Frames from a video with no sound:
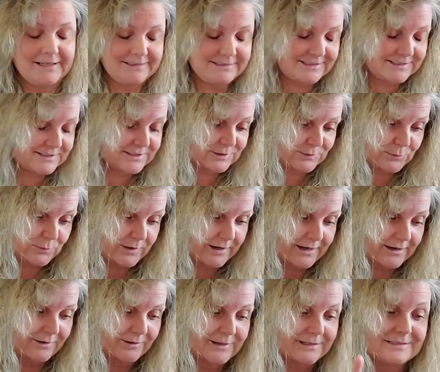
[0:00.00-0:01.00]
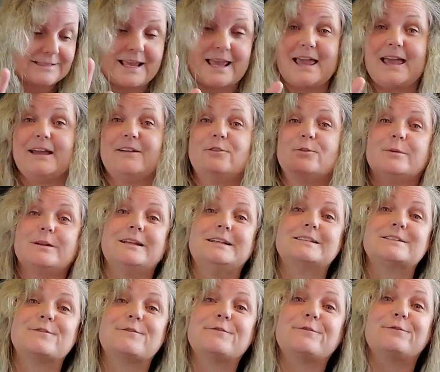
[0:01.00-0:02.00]
I swear, because everybody
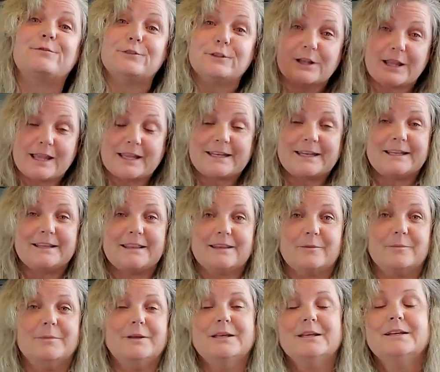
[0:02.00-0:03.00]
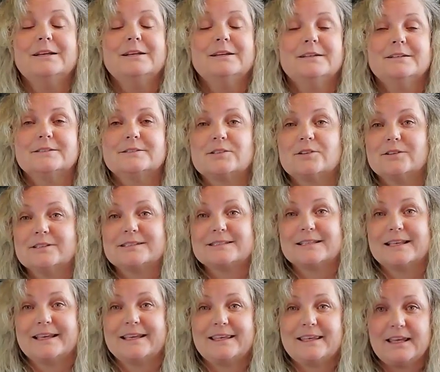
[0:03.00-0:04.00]
is flooding them. So it's
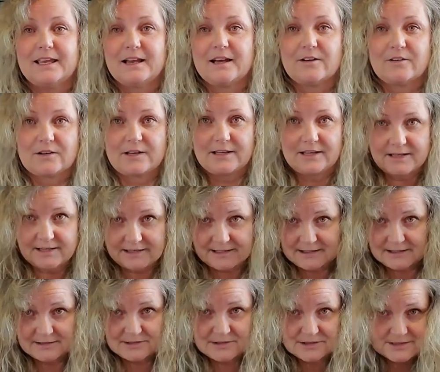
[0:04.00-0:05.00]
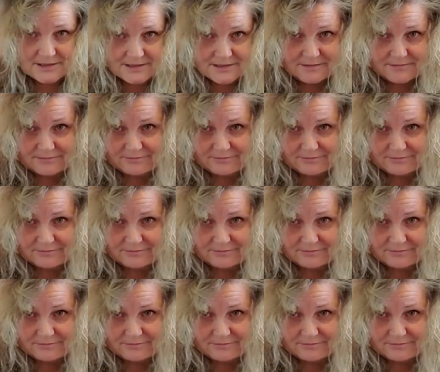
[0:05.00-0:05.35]
like, yeah, okay, I can just